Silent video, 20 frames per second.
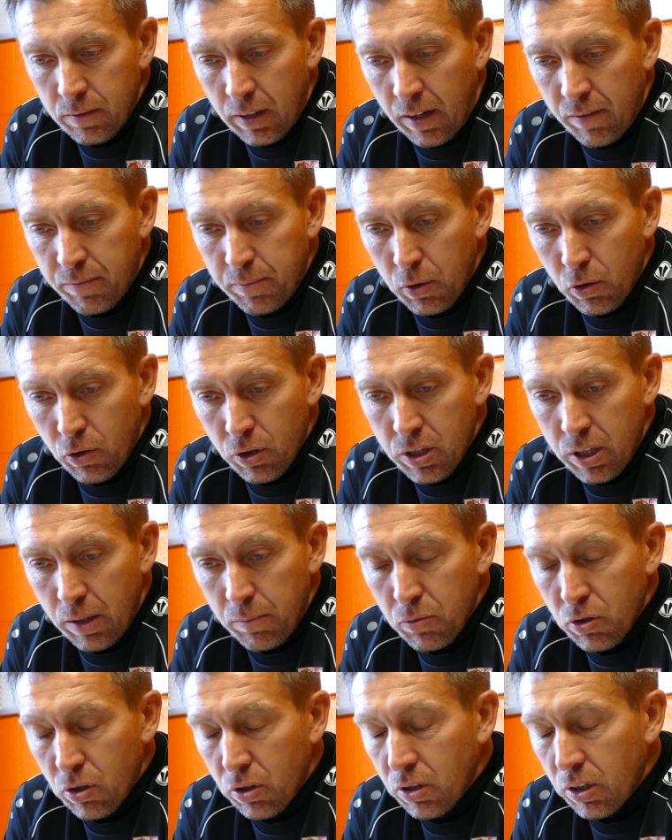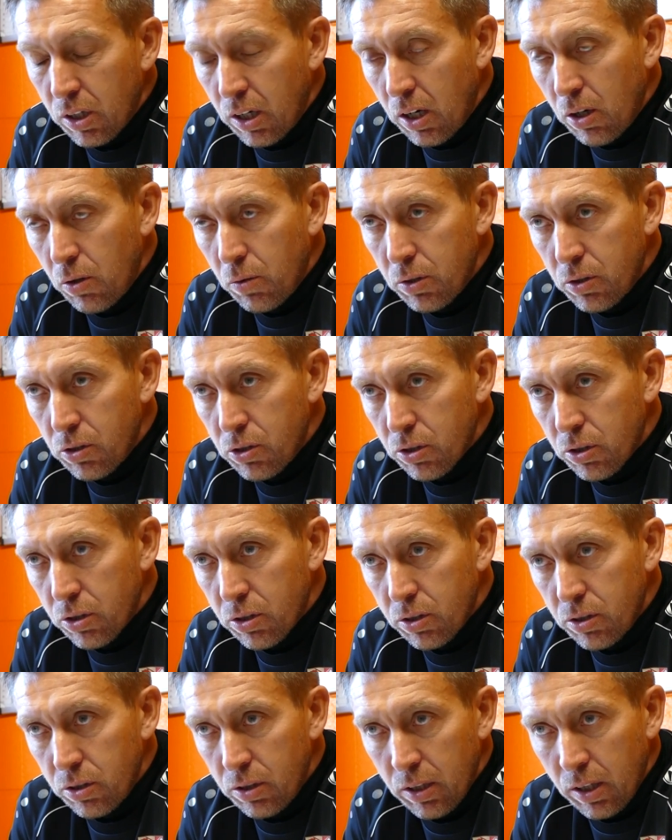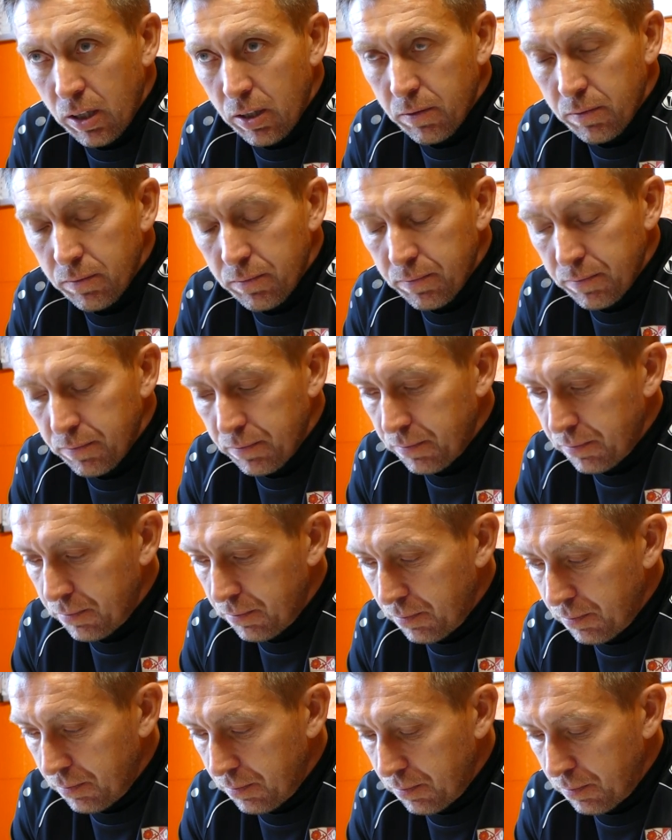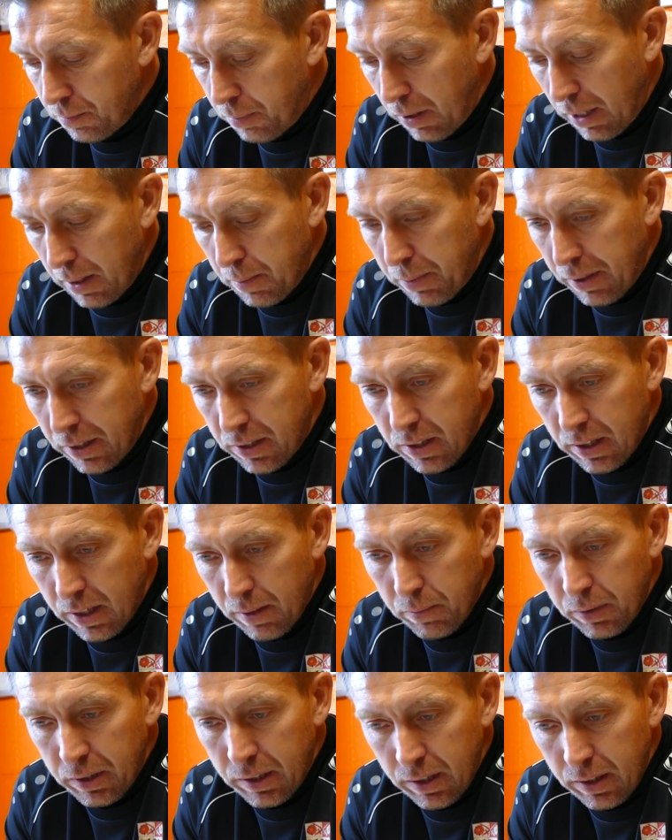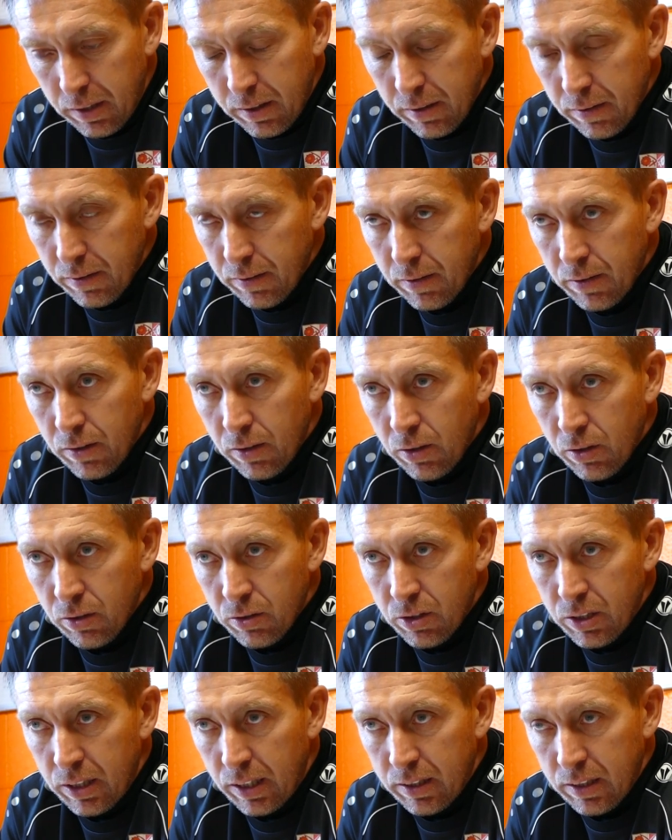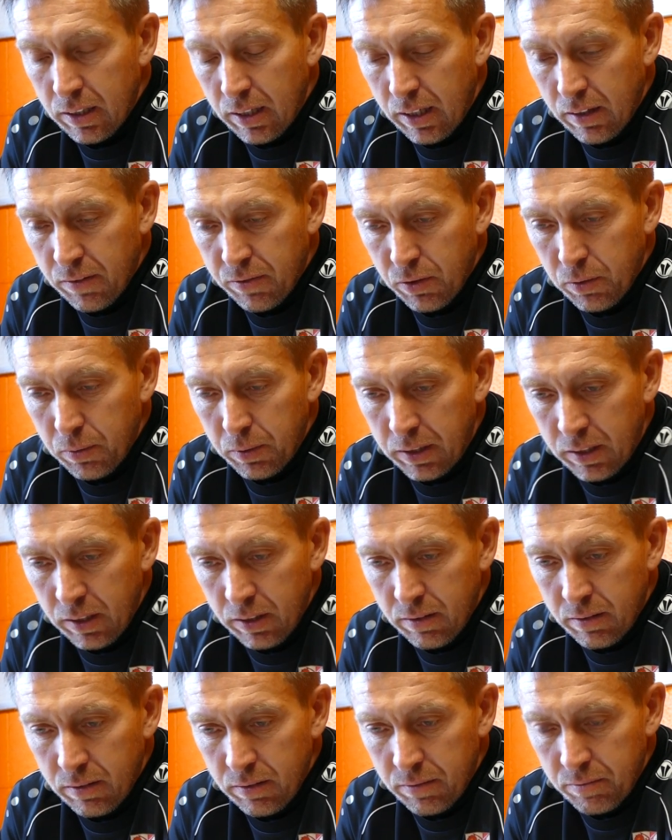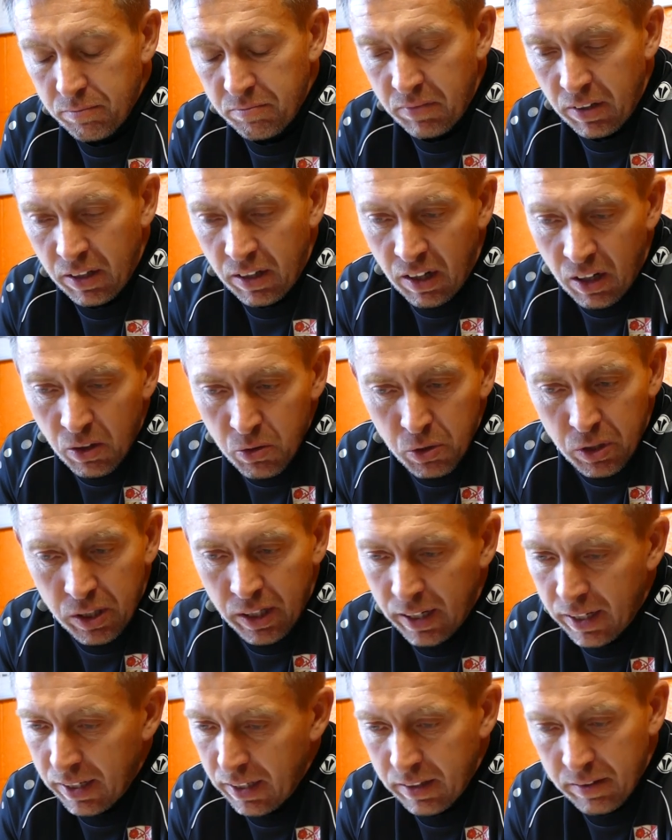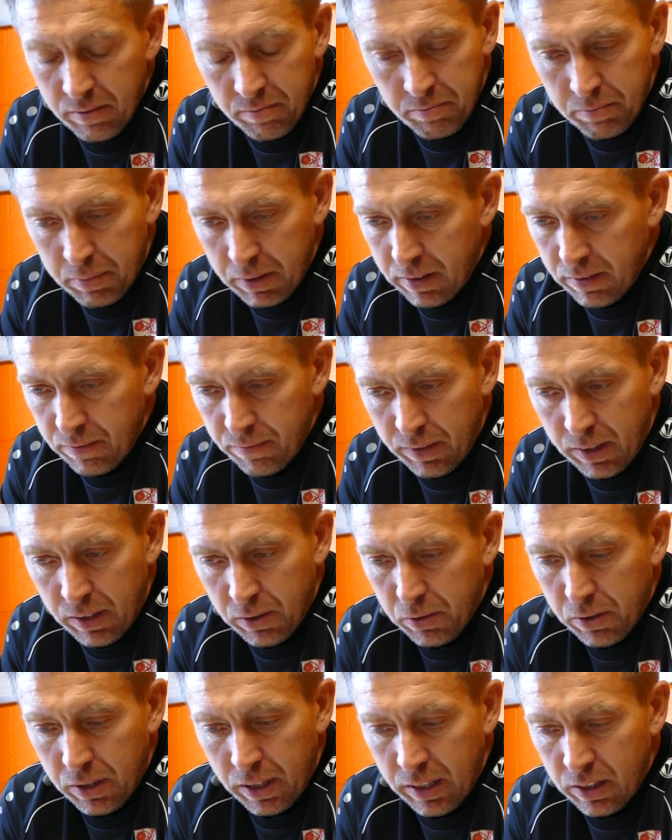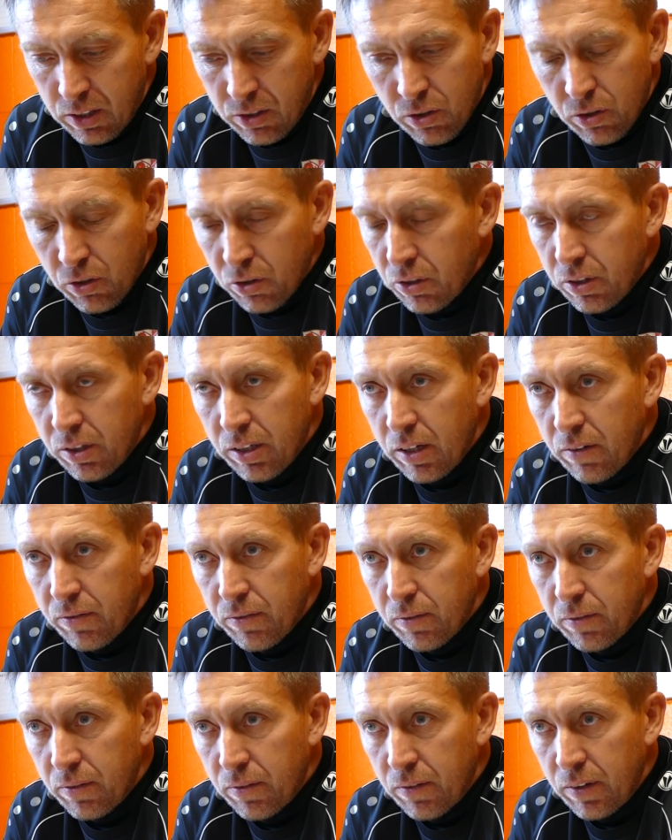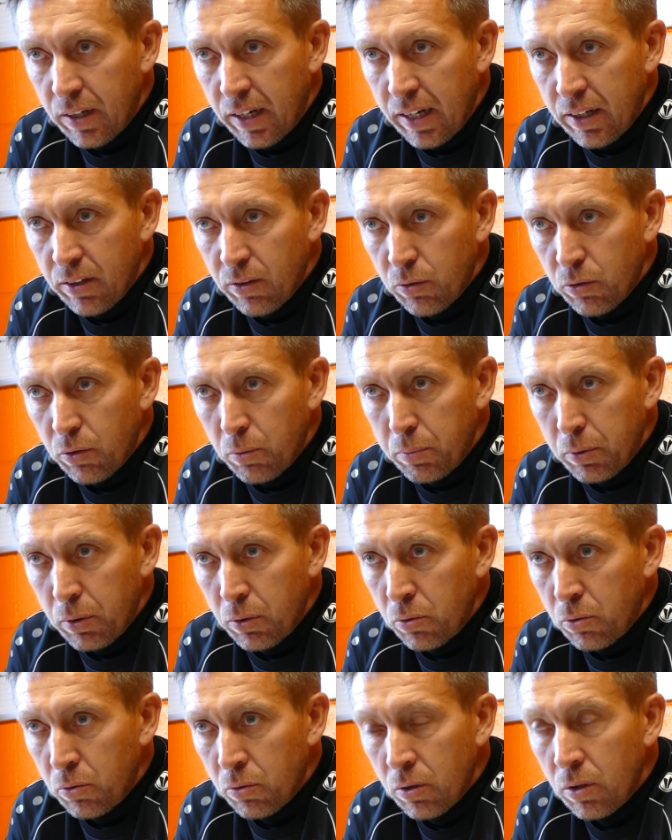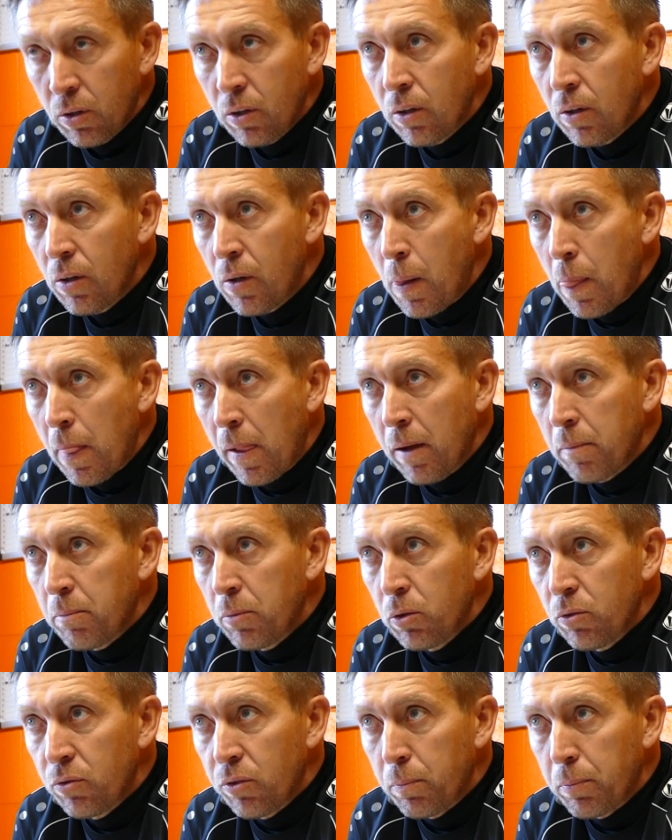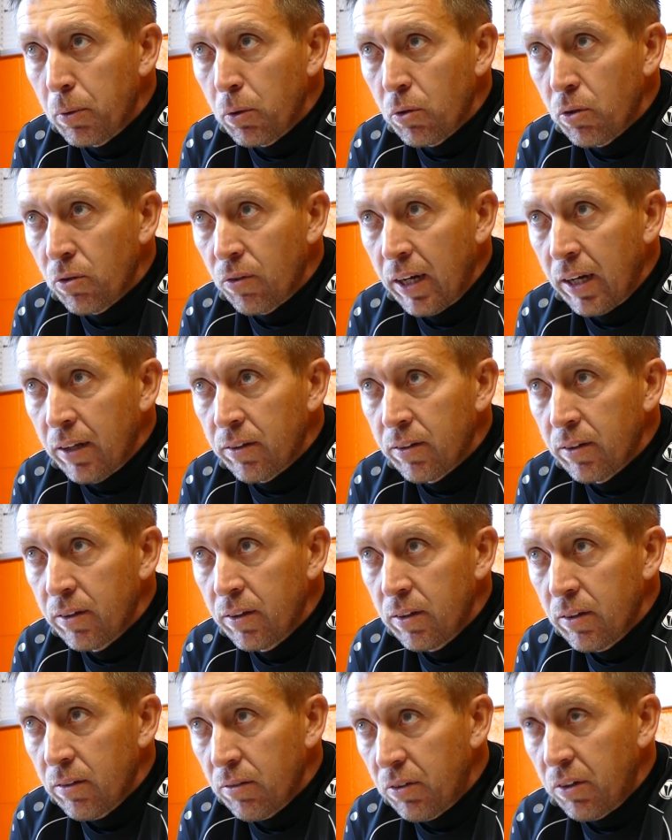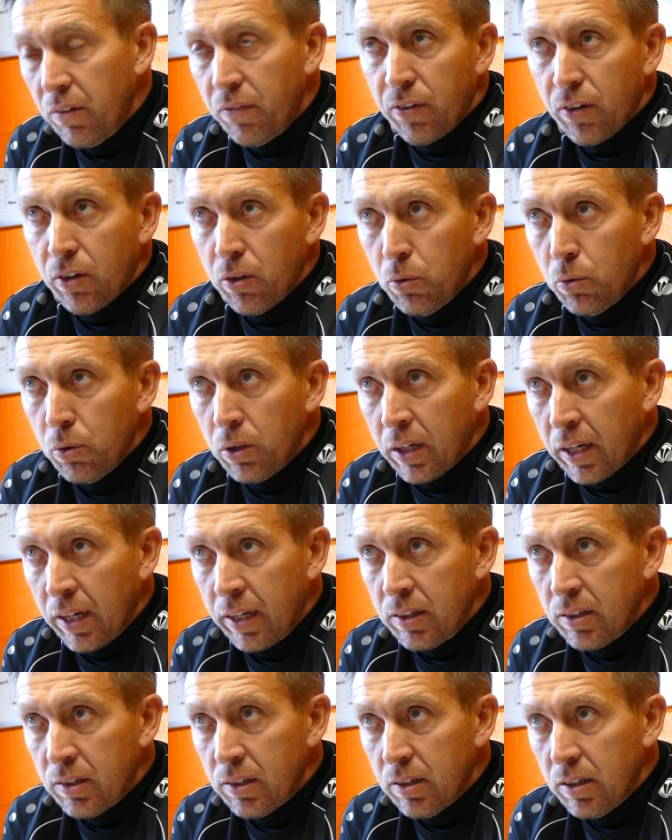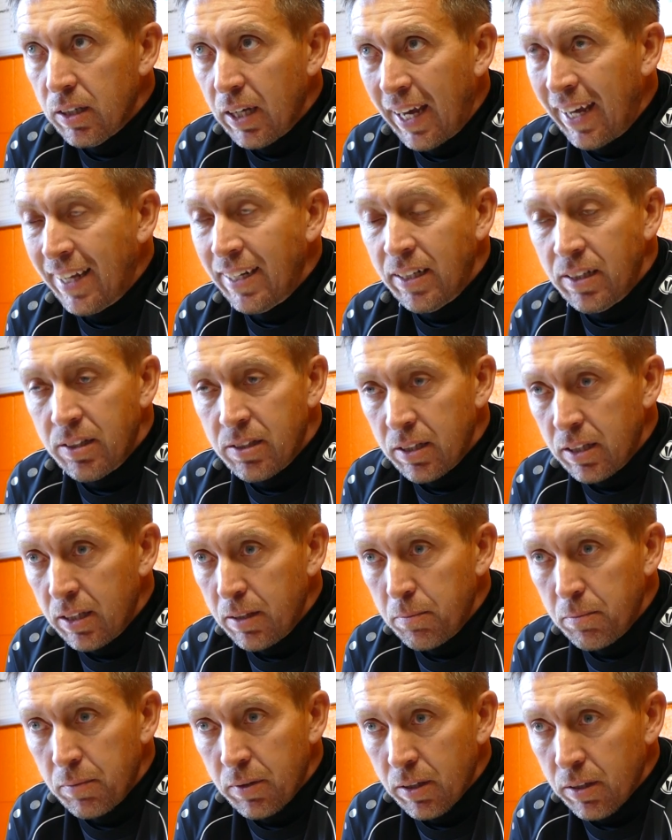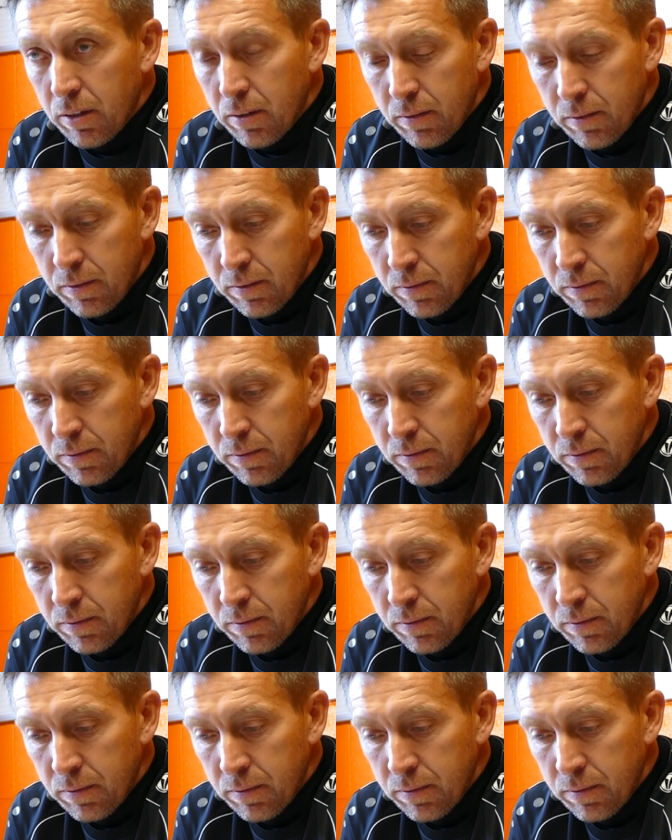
have more attempts on goal and just, you know, play better than we did on Saturday. I thought we did okay, but okay is not good enough. Handled the ball and moved the ball around. Difficult against any team that